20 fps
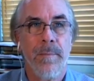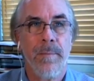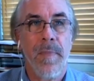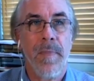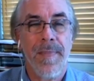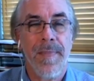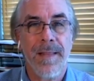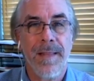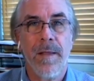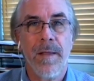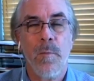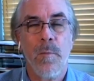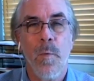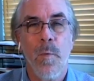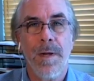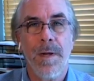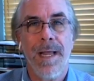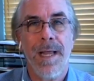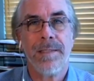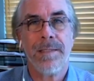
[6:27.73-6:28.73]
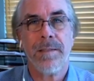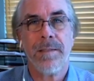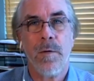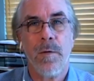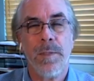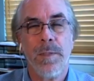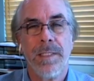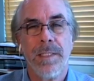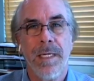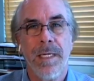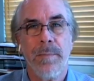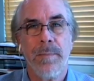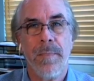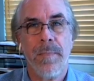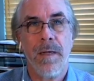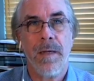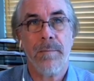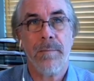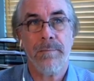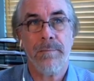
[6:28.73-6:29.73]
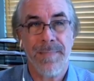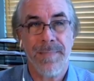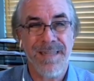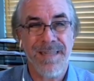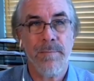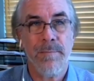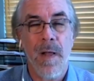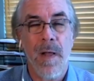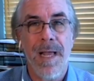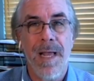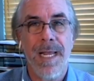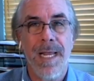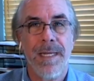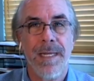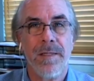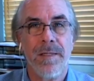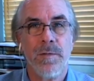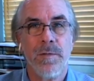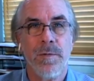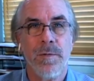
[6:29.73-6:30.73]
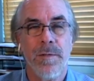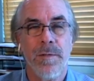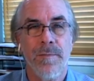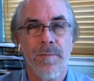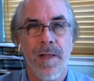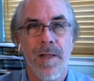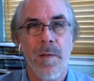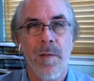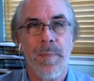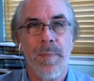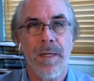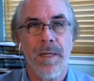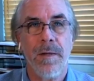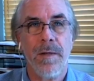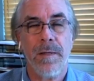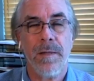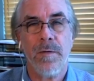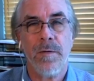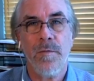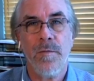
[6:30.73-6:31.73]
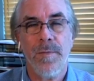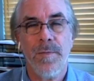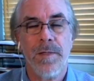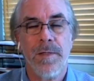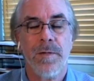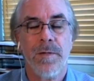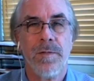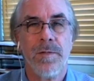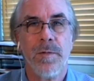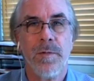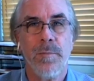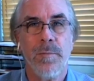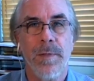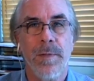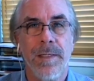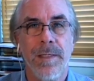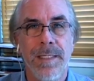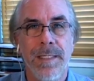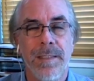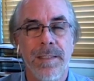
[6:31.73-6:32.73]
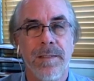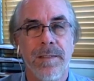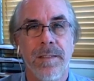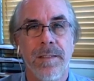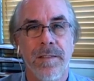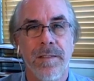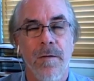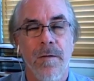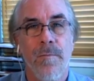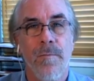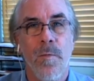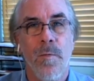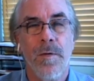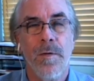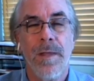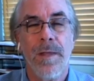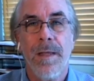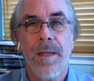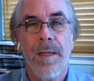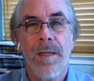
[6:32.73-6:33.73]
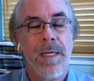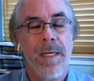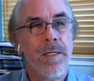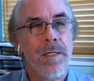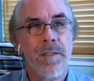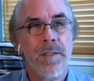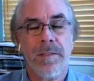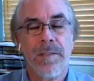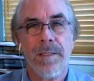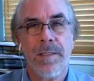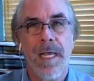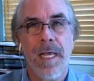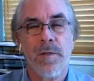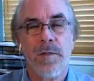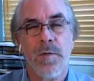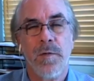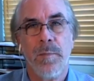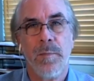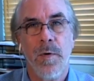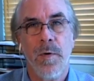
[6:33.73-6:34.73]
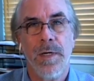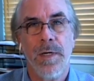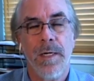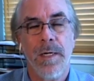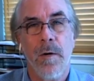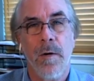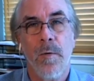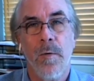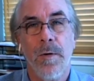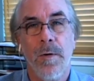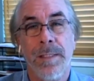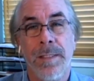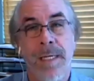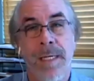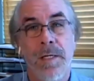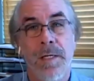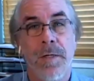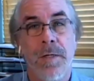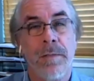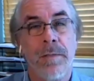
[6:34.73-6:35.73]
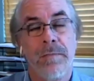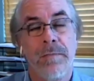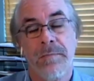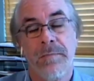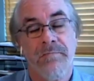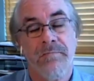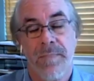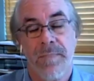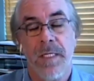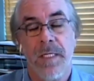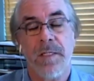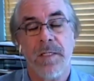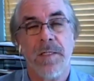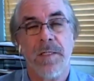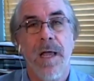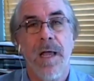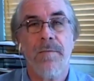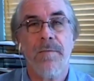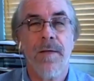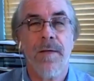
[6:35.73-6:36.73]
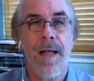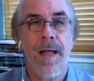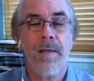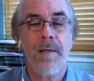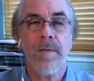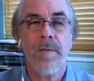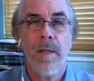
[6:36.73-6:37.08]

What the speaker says: thing that one has to always keep in mind as you're developing new features, new releases, and so forth. It's just an extra burden on organizations such as Highfive.